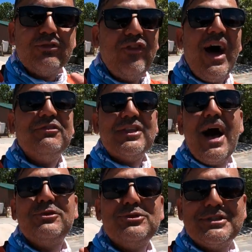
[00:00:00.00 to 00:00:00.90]
hit
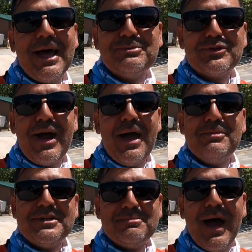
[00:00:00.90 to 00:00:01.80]
5,000
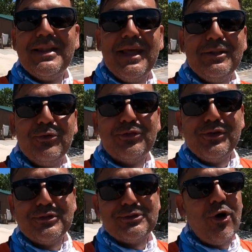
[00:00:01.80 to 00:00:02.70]
subscribers by the end of the
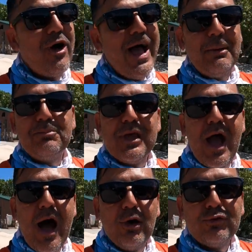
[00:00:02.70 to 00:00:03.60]
year, so help me
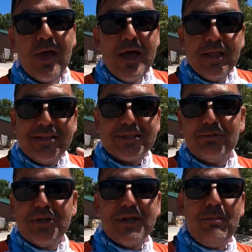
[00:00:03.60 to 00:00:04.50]
out. This
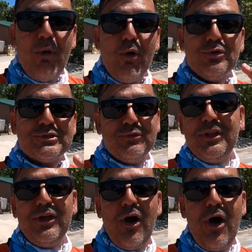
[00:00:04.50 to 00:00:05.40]
was a bonus
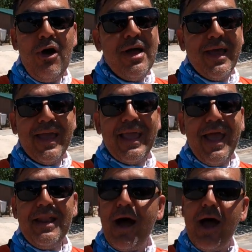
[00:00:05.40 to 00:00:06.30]
video.
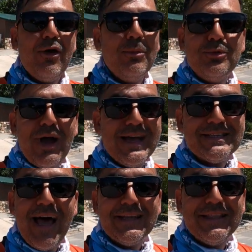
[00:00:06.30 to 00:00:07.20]
Again, I hope you
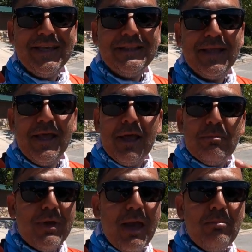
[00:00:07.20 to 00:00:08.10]
guys liked it.
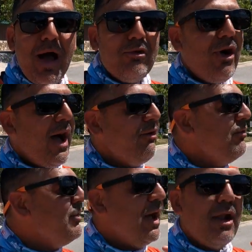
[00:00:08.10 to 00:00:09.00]
Me and my wife,
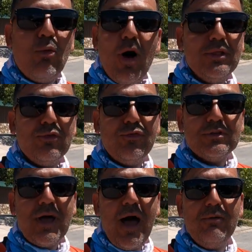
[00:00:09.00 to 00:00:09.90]
we had a wonderful
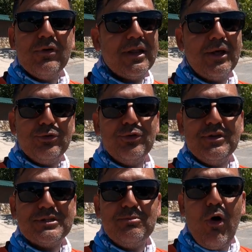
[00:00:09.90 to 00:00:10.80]
time. We're gonna do
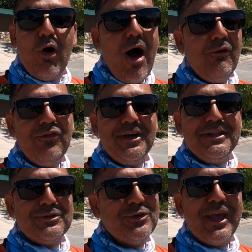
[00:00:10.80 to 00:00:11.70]
this more
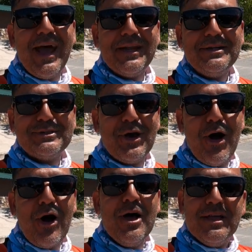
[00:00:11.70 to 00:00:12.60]
often together,
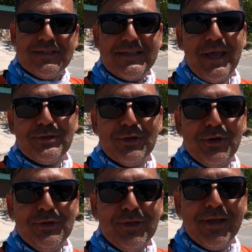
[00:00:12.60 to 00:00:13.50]
so stay
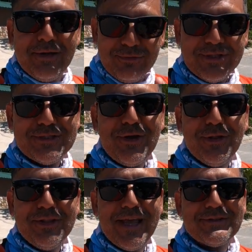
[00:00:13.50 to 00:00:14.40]
tuned. We'll see you
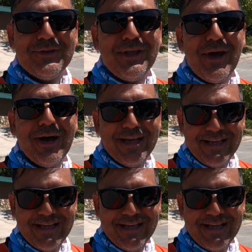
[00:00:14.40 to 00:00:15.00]
on the next video.